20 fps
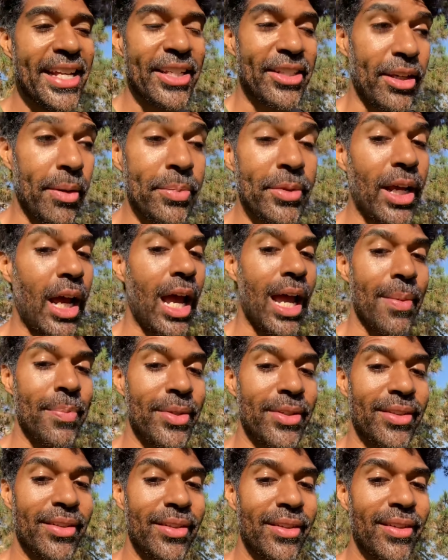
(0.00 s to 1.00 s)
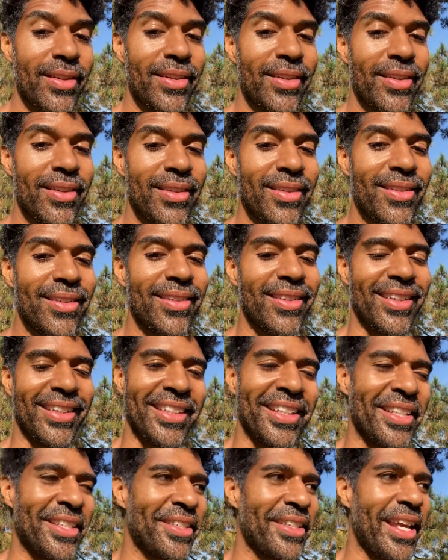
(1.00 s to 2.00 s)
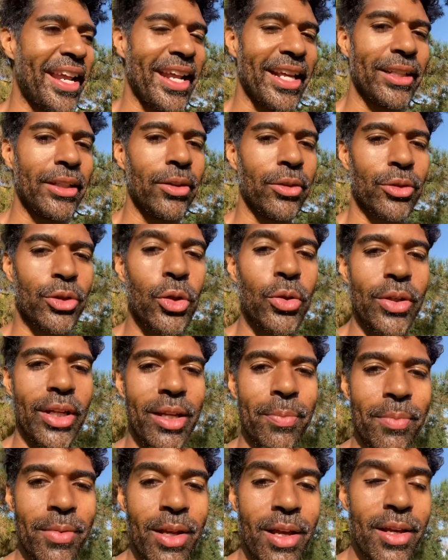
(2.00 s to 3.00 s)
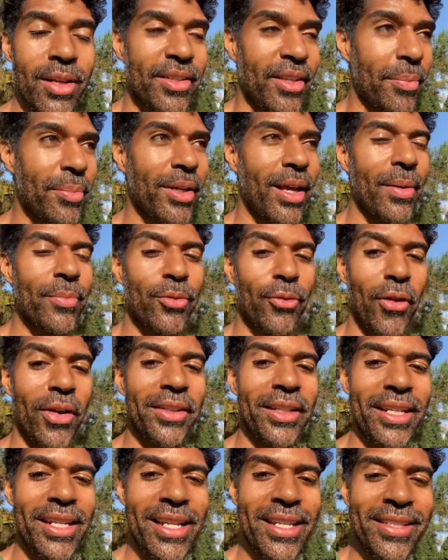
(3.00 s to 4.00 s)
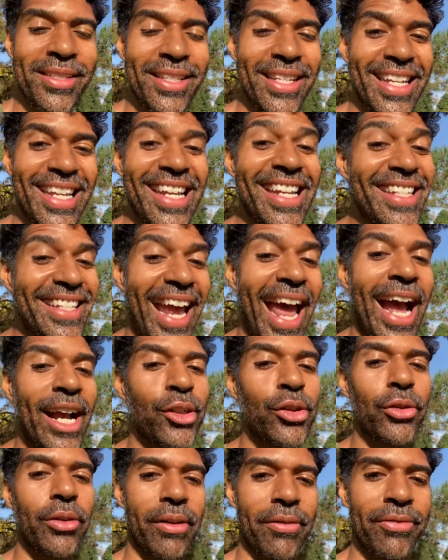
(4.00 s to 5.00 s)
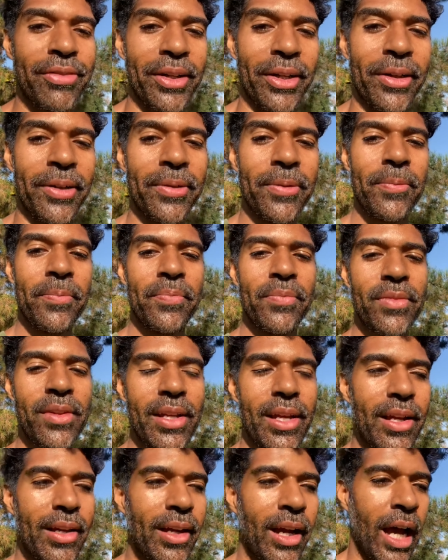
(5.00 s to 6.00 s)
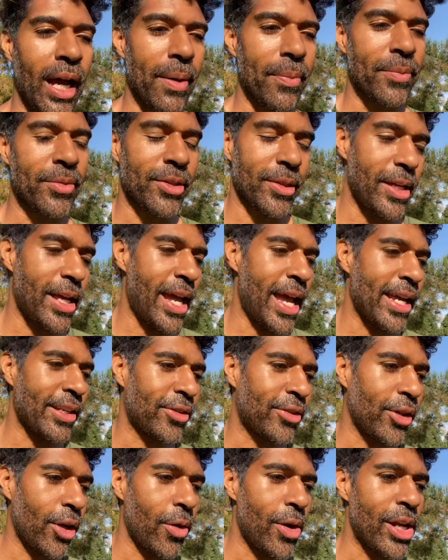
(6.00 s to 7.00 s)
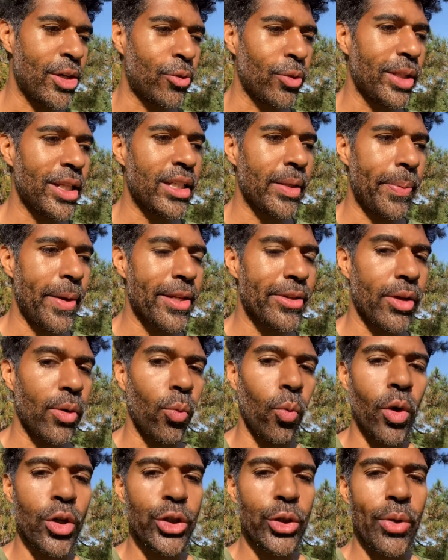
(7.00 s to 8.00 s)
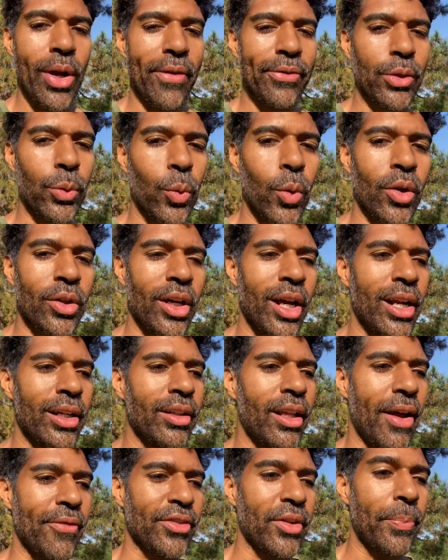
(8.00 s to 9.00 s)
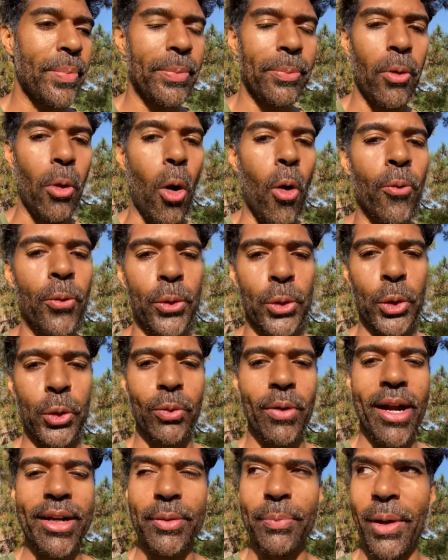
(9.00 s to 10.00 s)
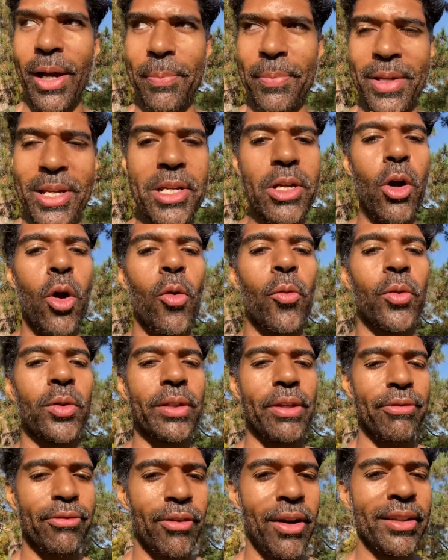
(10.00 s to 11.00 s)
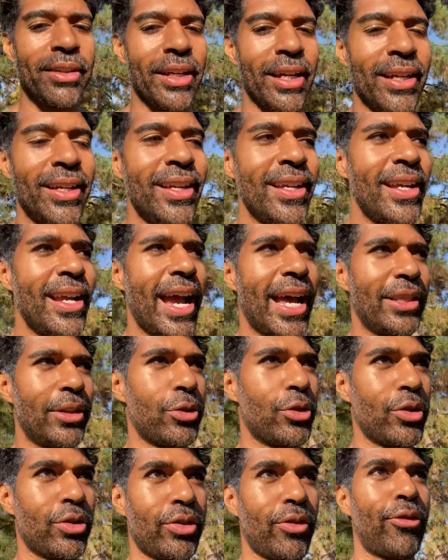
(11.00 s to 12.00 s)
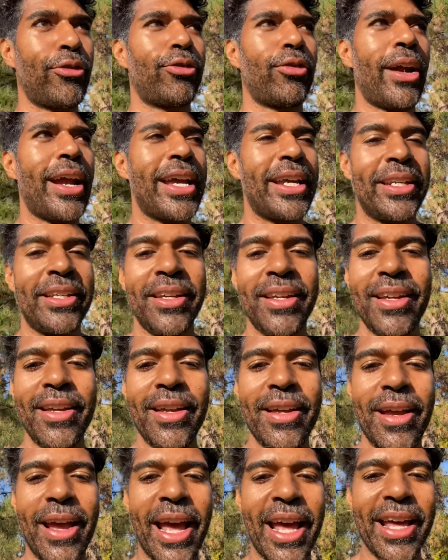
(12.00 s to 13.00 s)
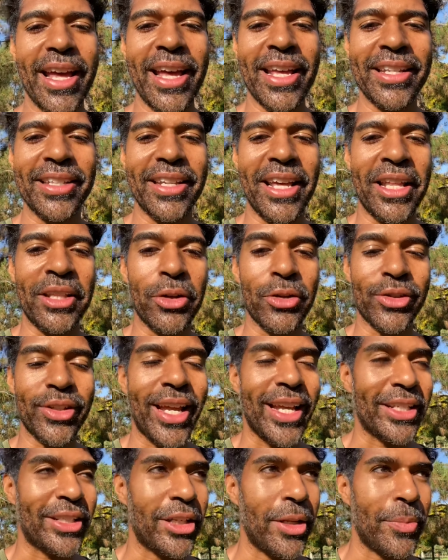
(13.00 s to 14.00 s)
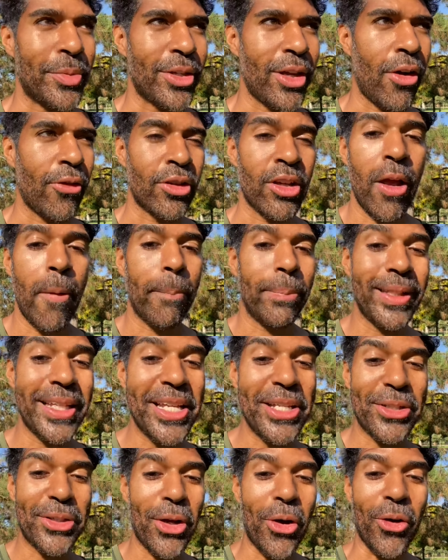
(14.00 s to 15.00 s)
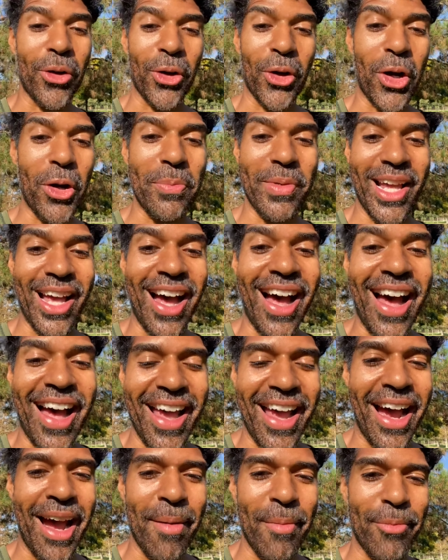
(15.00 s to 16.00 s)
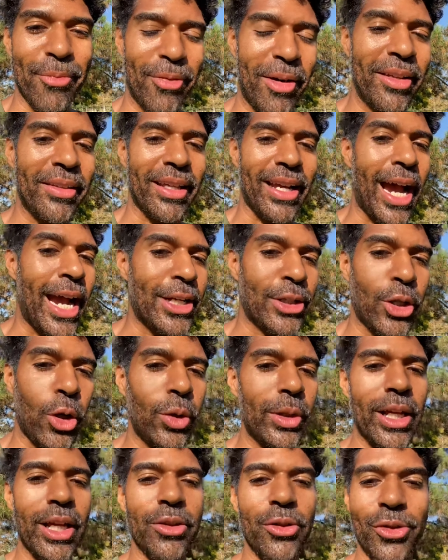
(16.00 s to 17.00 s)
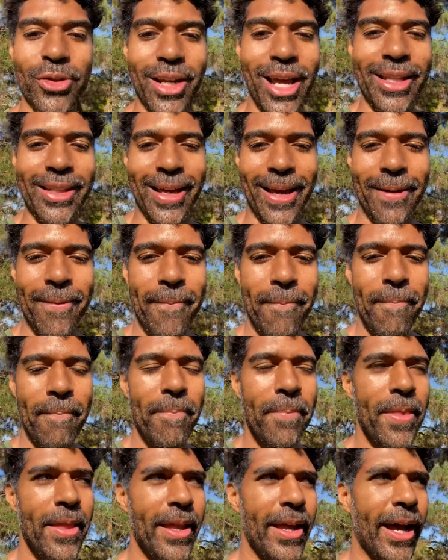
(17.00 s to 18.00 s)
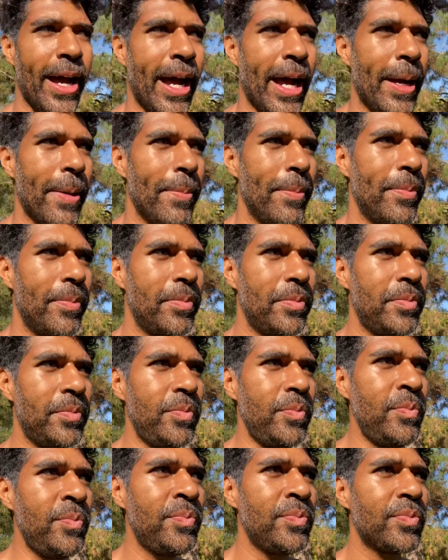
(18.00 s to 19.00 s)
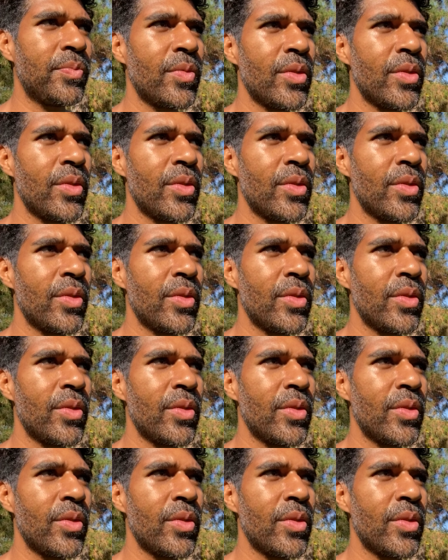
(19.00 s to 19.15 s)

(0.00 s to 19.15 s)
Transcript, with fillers: sometimes, and this is getting a little too deep, sometimes friendliness is actually fear. Uh, and so it really depends on what you have to work on in life. Some people overcorrect by being overly friendly and they're just afraid and, and, and they're saying to themselves, please don't hurt me. Hi, I'm friendly. I totally understand that. Um,